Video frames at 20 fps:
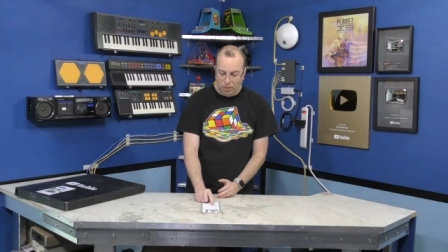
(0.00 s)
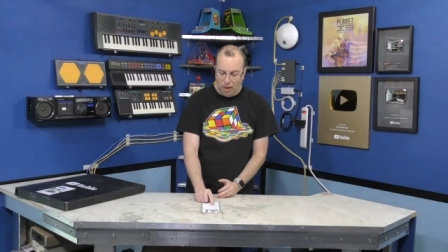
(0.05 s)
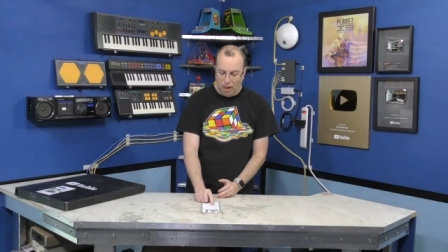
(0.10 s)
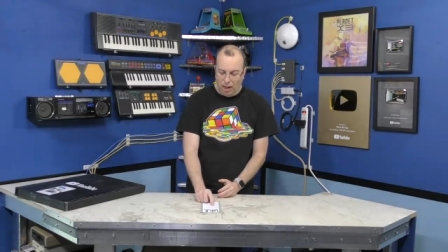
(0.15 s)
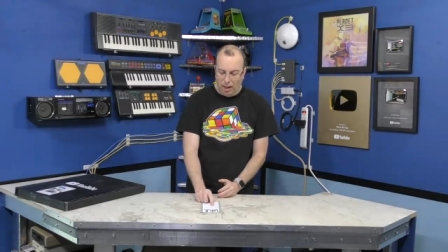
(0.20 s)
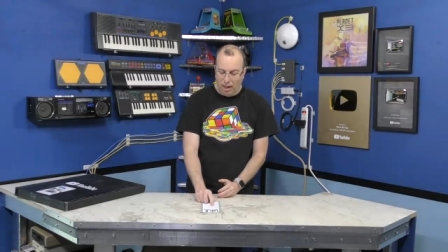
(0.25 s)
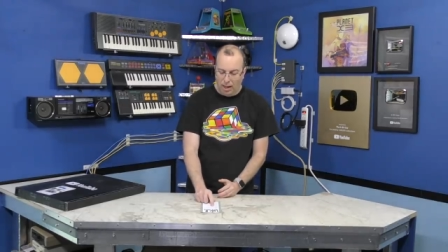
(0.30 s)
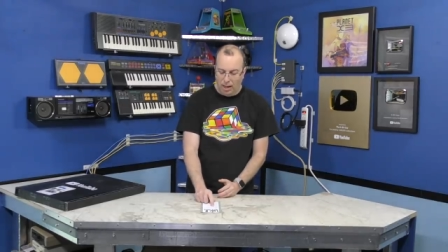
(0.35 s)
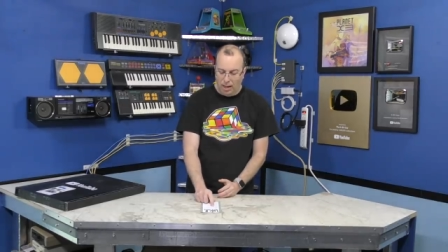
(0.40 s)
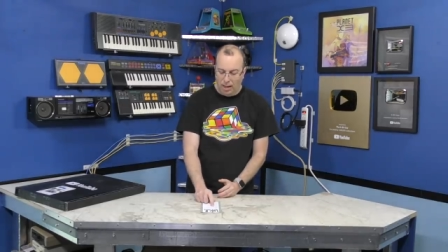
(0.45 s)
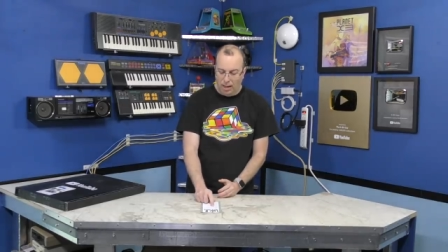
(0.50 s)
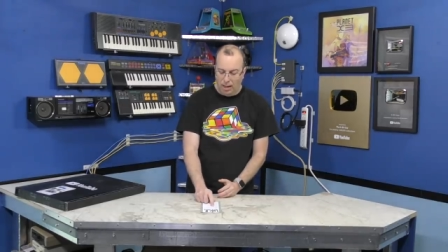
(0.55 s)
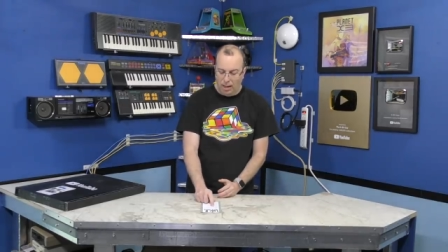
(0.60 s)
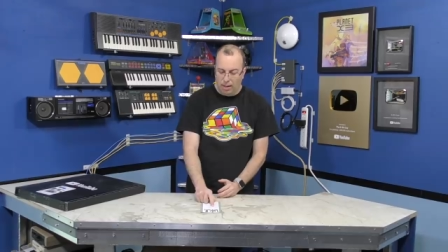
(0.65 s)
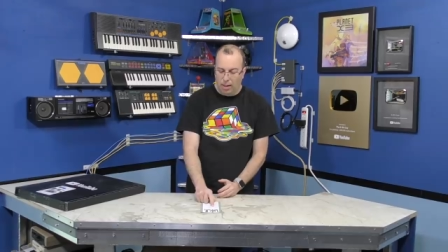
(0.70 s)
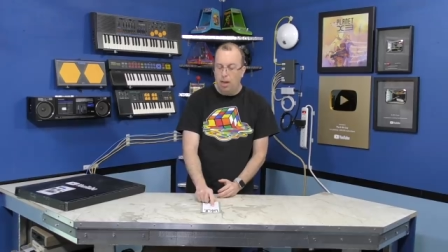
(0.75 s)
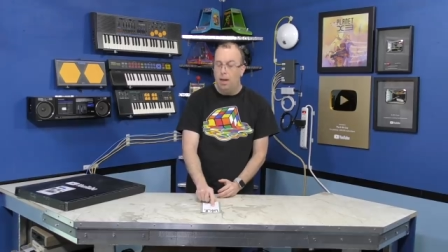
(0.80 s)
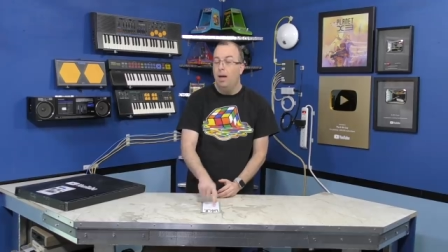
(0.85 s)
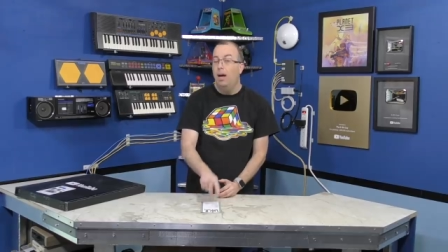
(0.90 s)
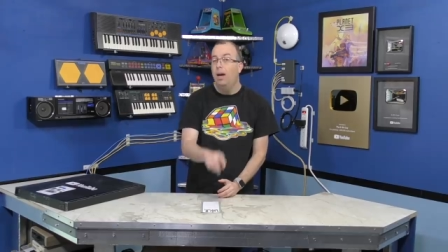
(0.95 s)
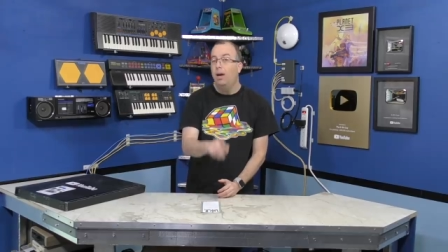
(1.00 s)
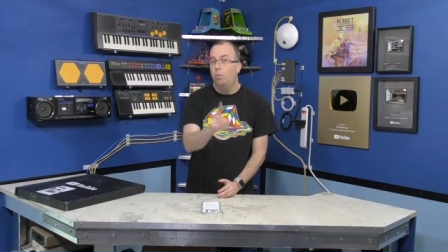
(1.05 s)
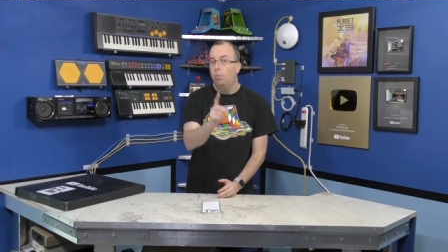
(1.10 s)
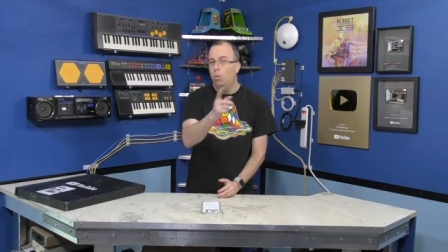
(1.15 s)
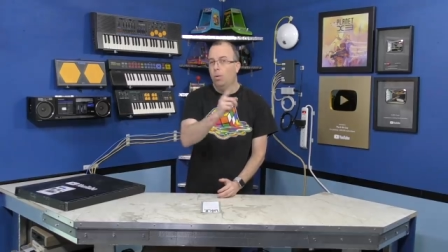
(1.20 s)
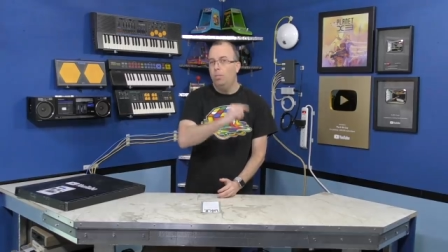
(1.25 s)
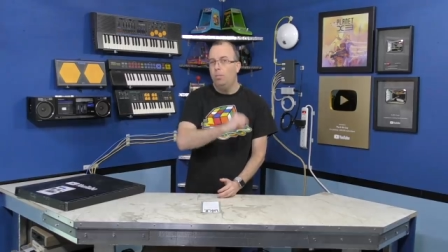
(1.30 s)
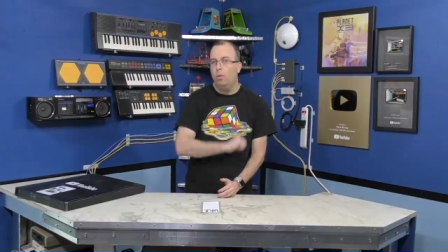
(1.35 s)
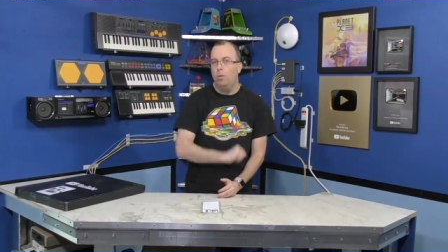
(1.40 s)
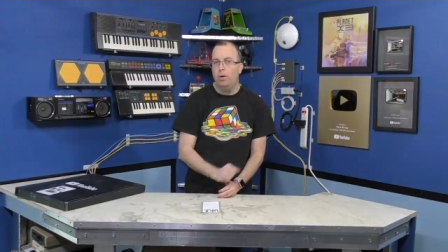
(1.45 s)
And, and
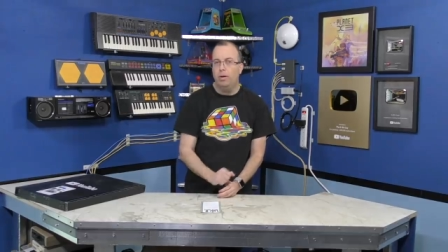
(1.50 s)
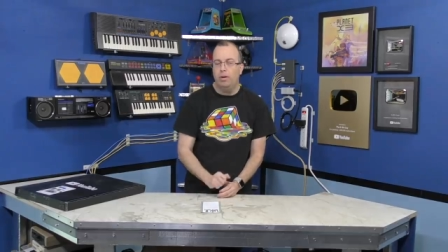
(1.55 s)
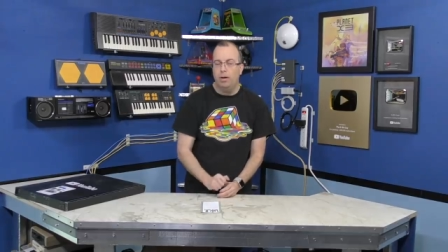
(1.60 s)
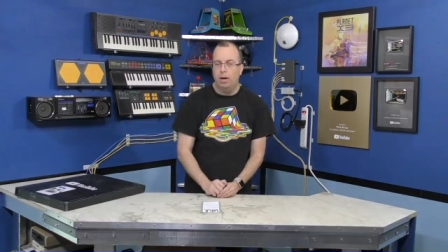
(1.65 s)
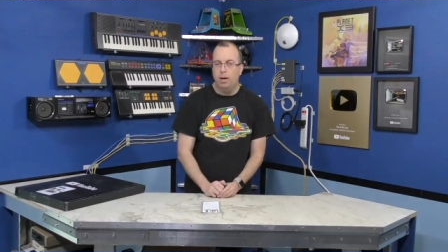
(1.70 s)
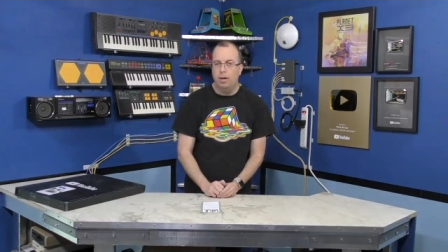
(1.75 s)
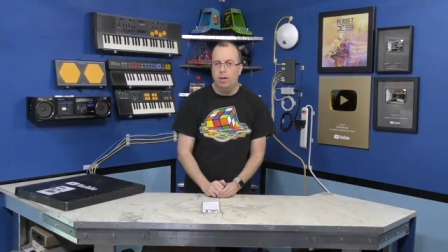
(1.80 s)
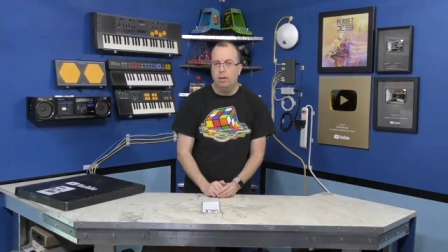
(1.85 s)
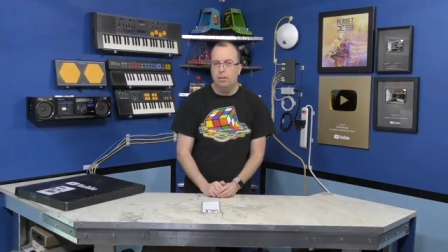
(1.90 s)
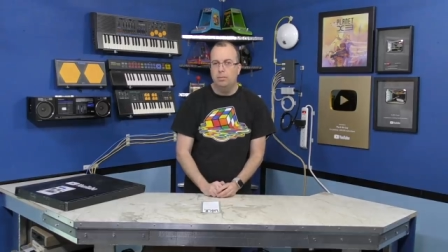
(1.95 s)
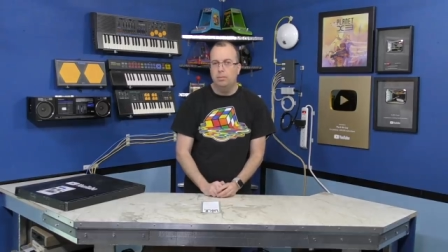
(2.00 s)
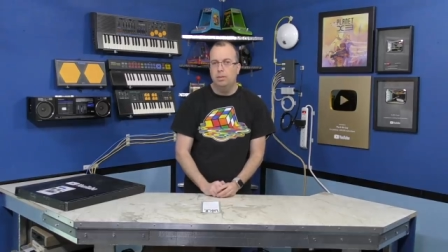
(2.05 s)
one more uh,